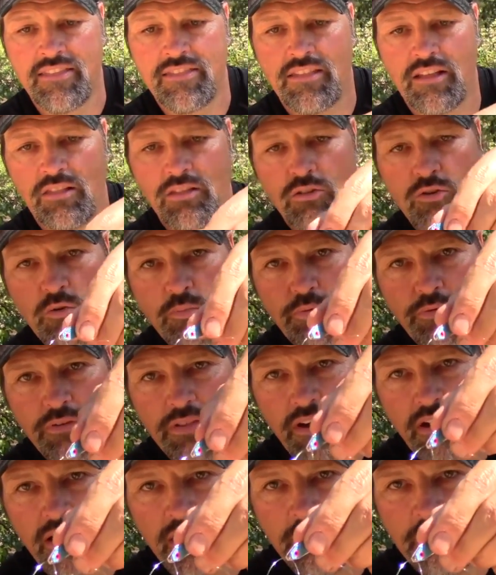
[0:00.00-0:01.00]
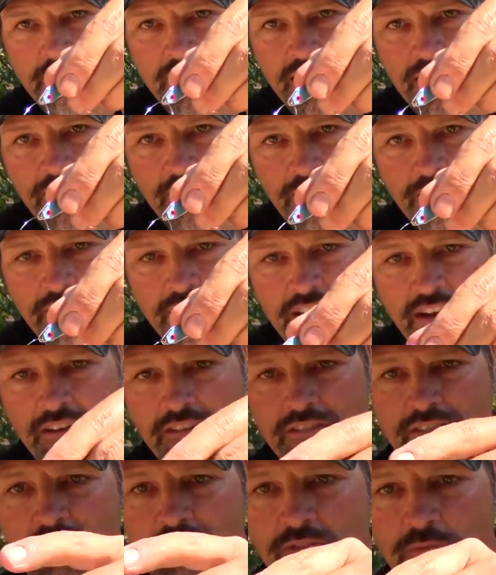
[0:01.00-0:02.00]
the loop where the humdinger is
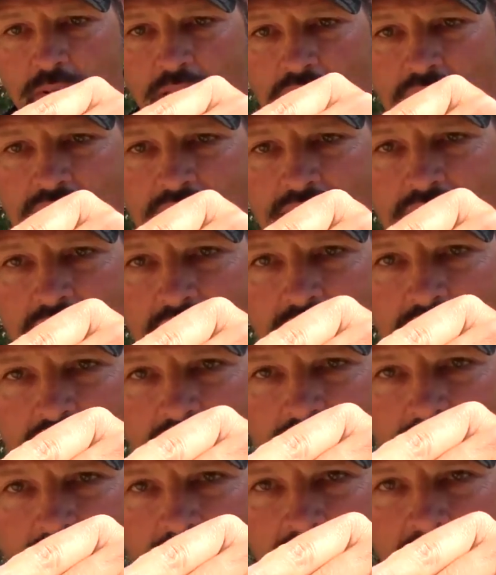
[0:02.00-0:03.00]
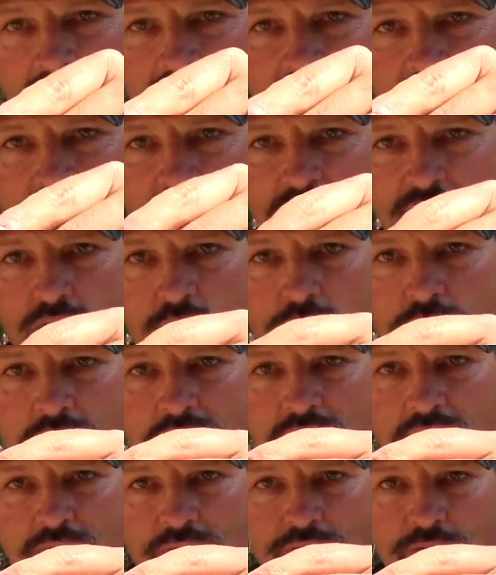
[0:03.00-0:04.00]
now situated and, and this loop
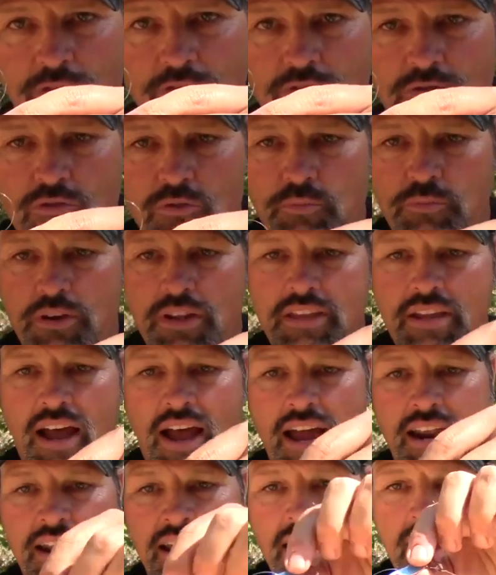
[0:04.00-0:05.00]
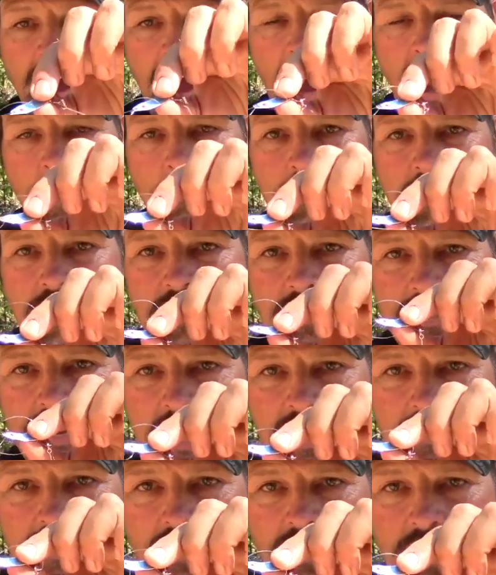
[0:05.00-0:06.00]
here, the first loop we tied. I'm going to
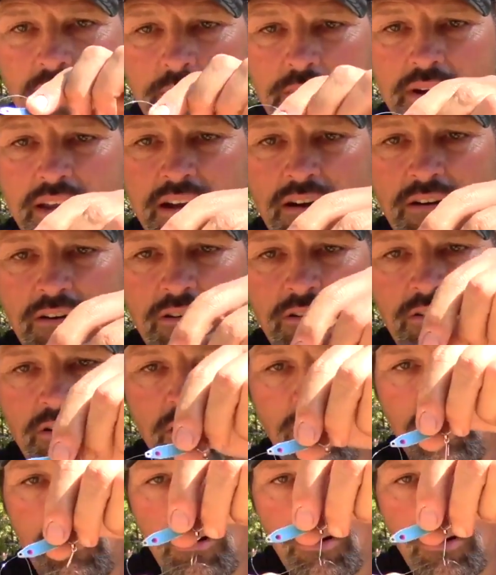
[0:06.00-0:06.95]
take the humdinger or the